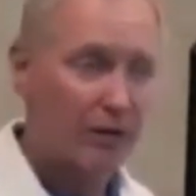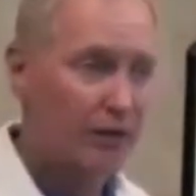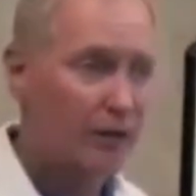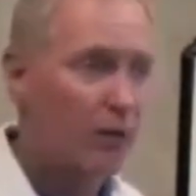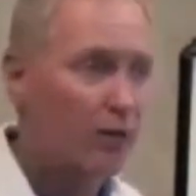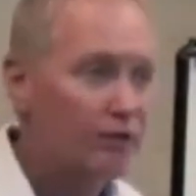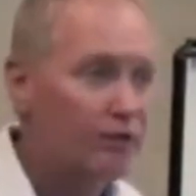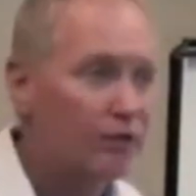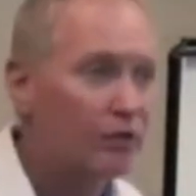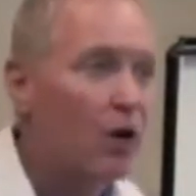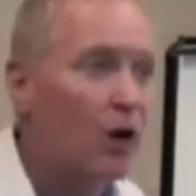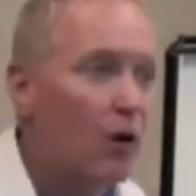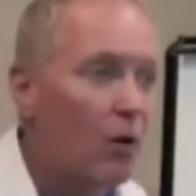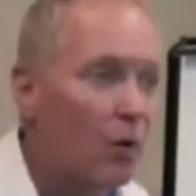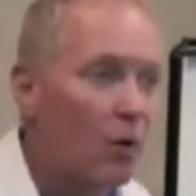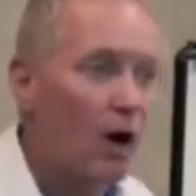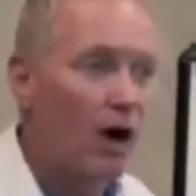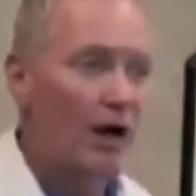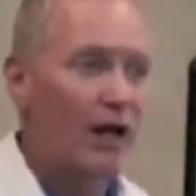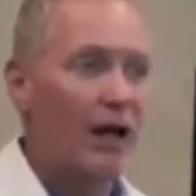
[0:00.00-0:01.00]
You don't just
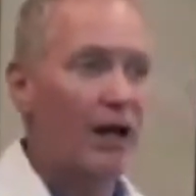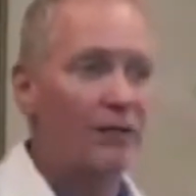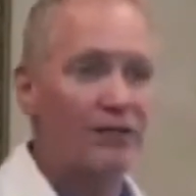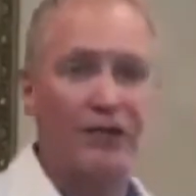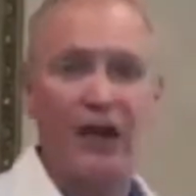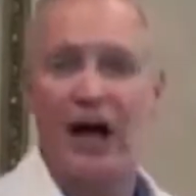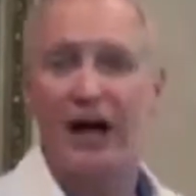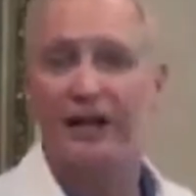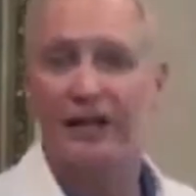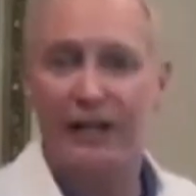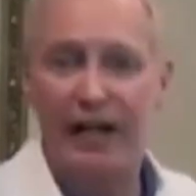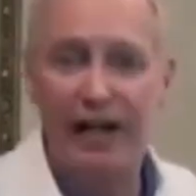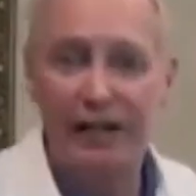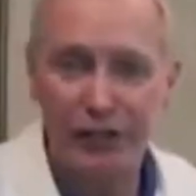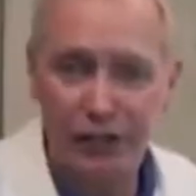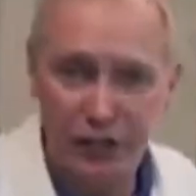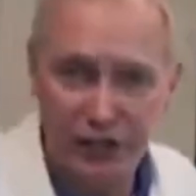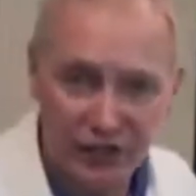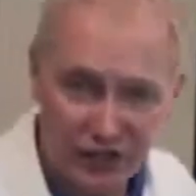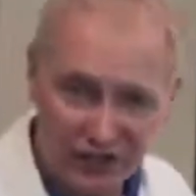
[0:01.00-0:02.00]
walk outside and
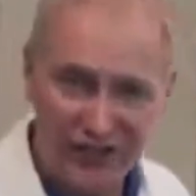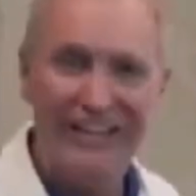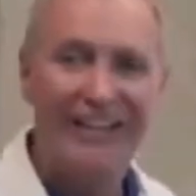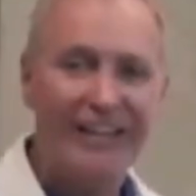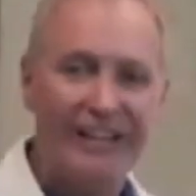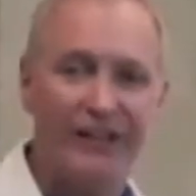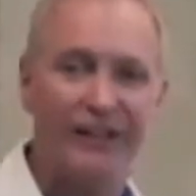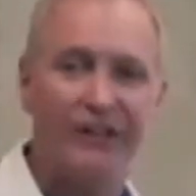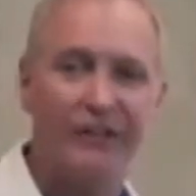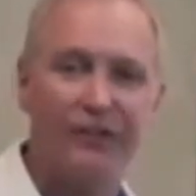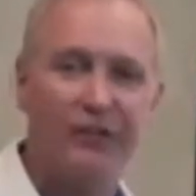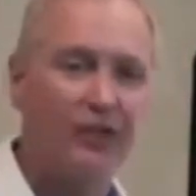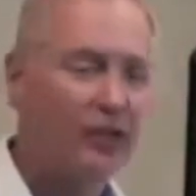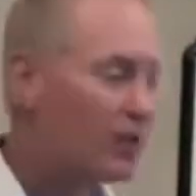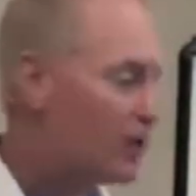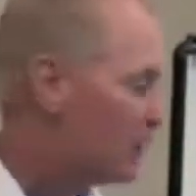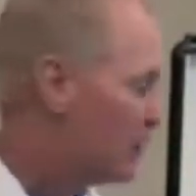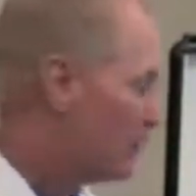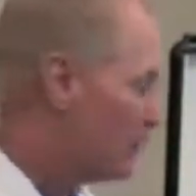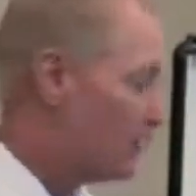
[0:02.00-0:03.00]
catch a disease.
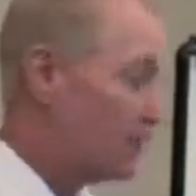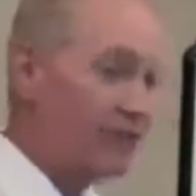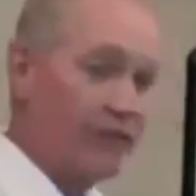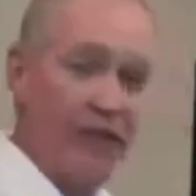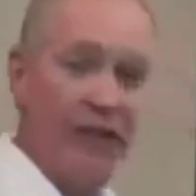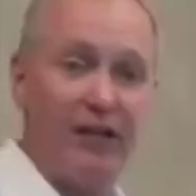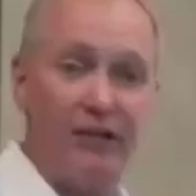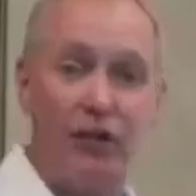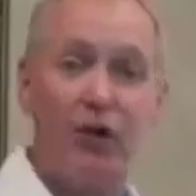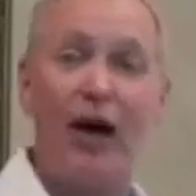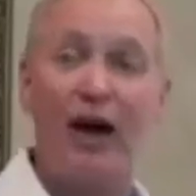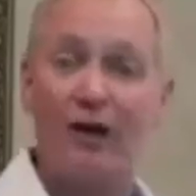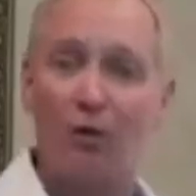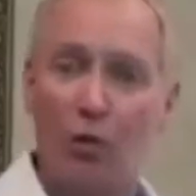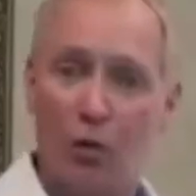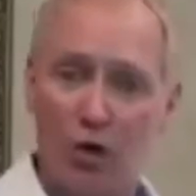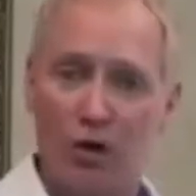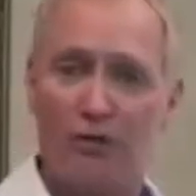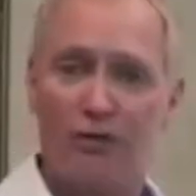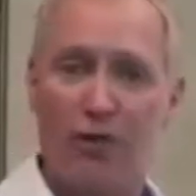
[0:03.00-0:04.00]
Disease, you had to
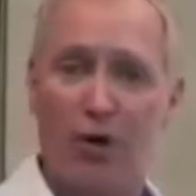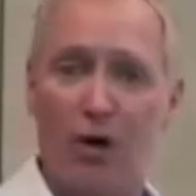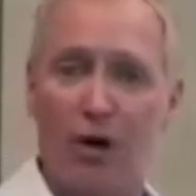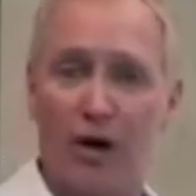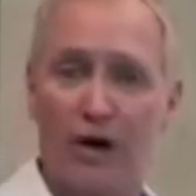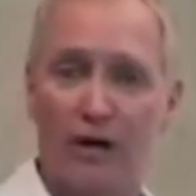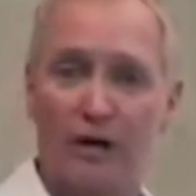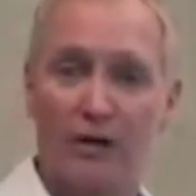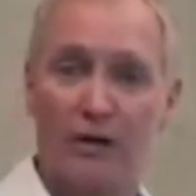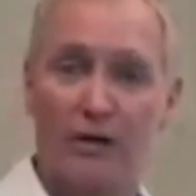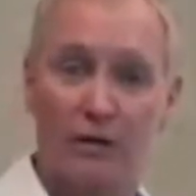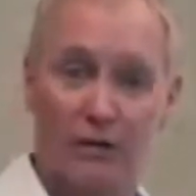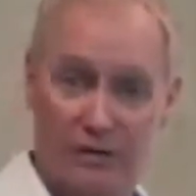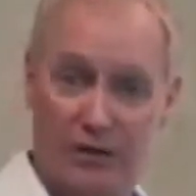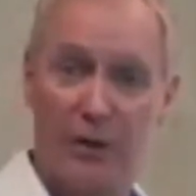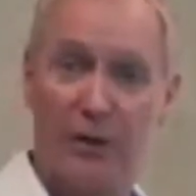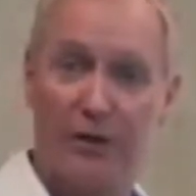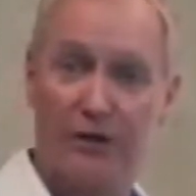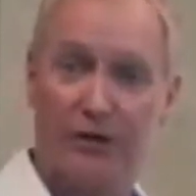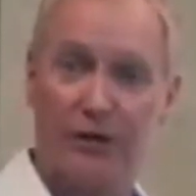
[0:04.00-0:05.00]
work for it.
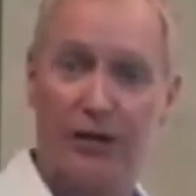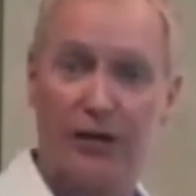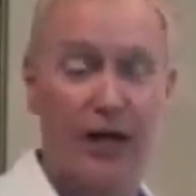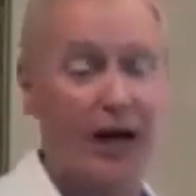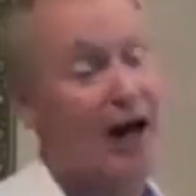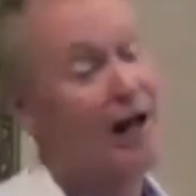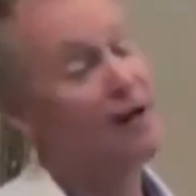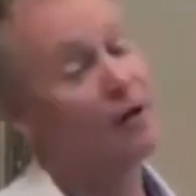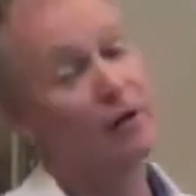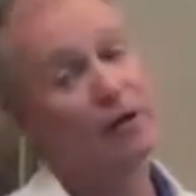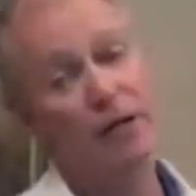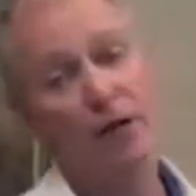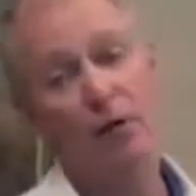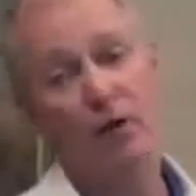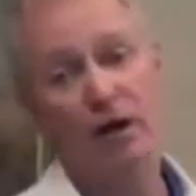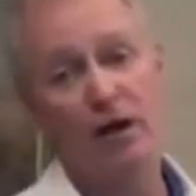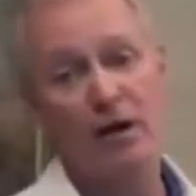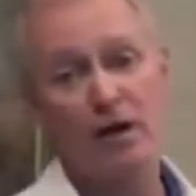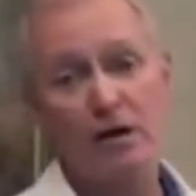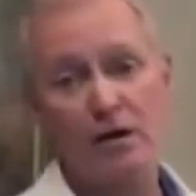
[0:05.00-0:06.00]
Seriously, I know you don't
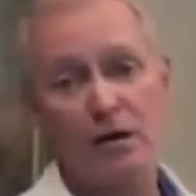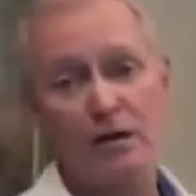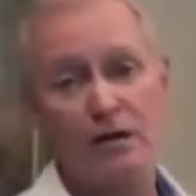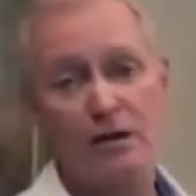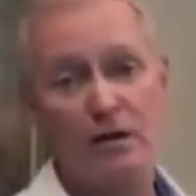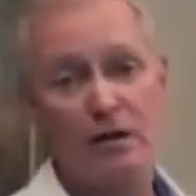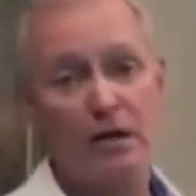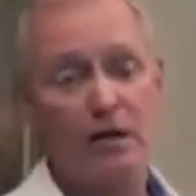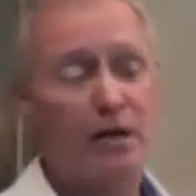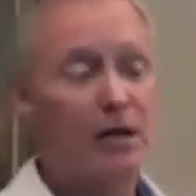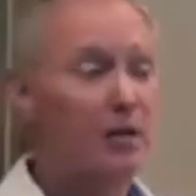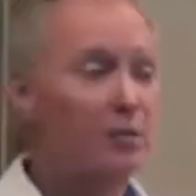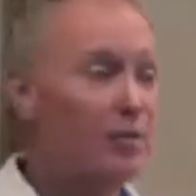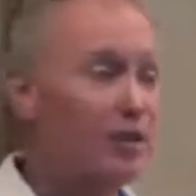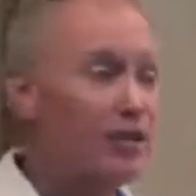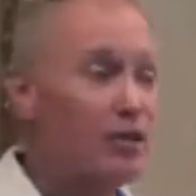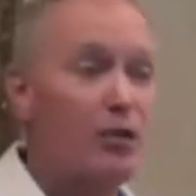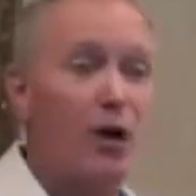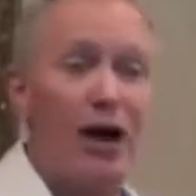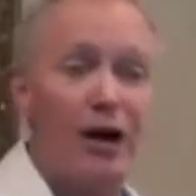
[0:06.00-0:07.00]
want to hear it,
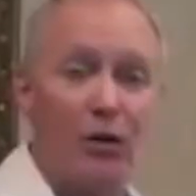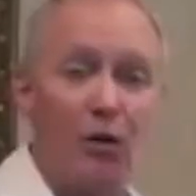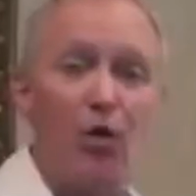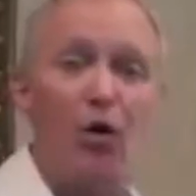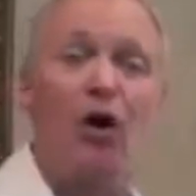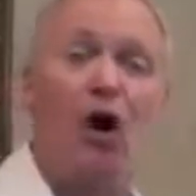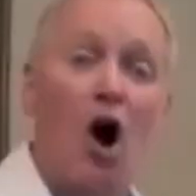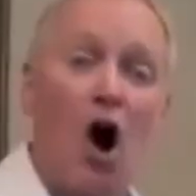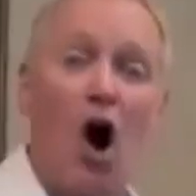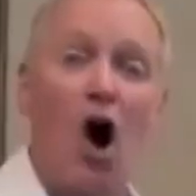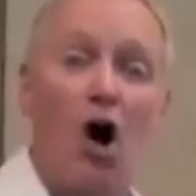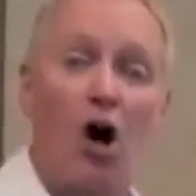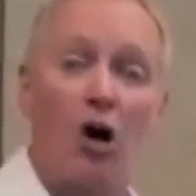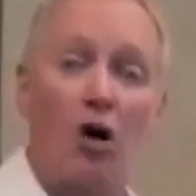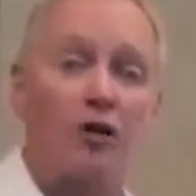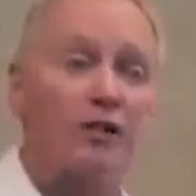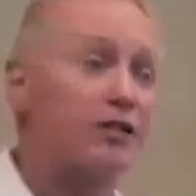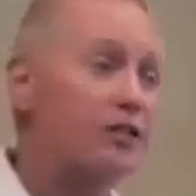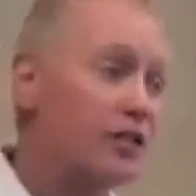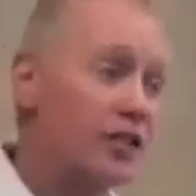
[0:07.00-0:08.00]
but you had to work
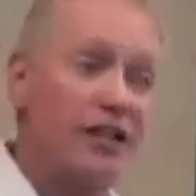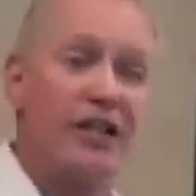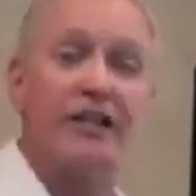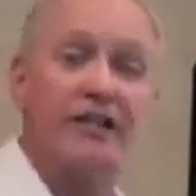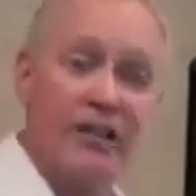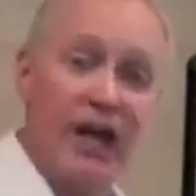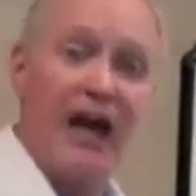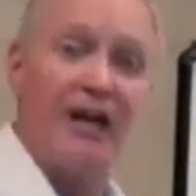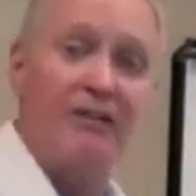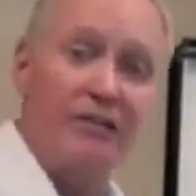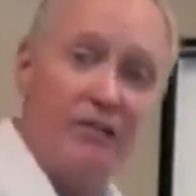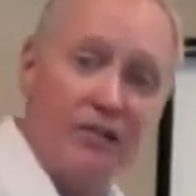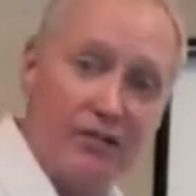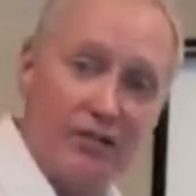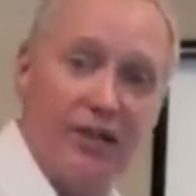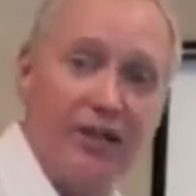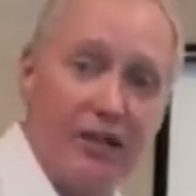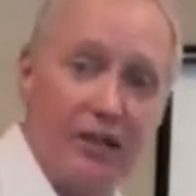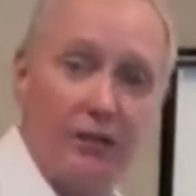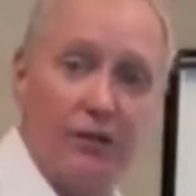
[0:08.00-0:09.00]
hard to get that
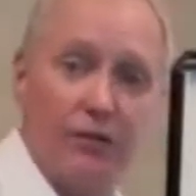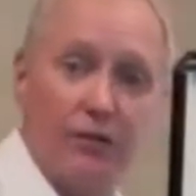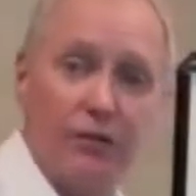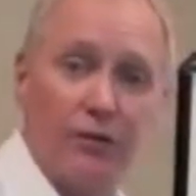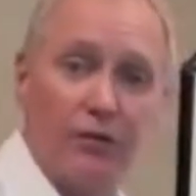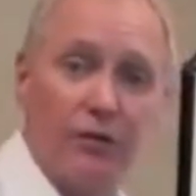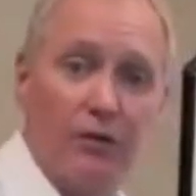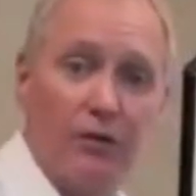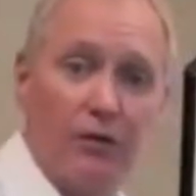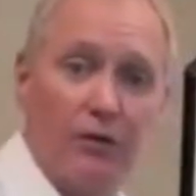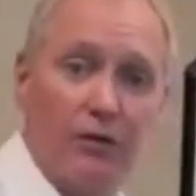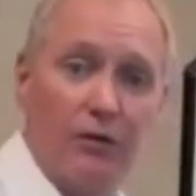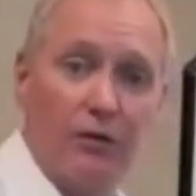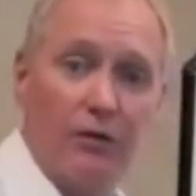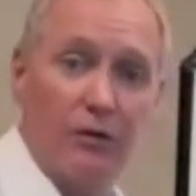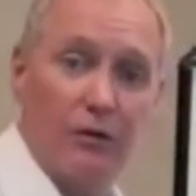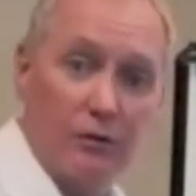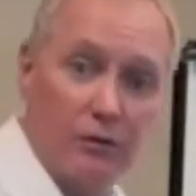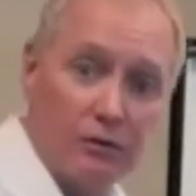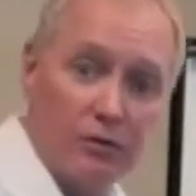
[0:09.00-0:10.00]
disease.
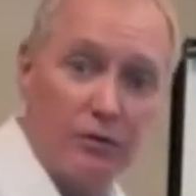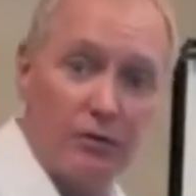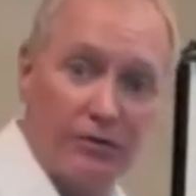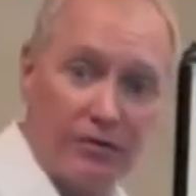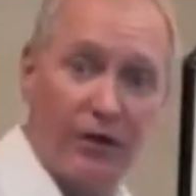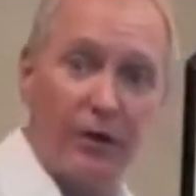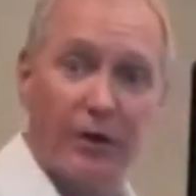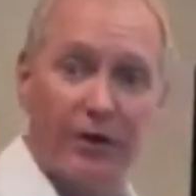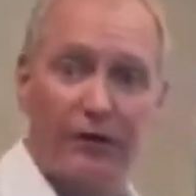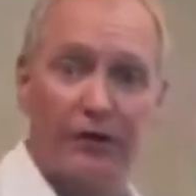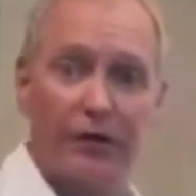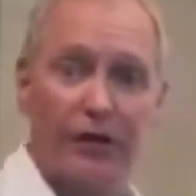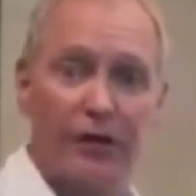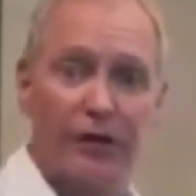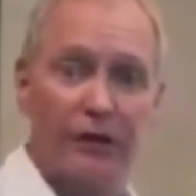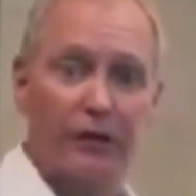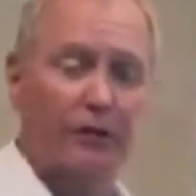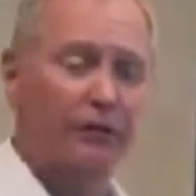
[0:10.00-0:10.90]
Seriously.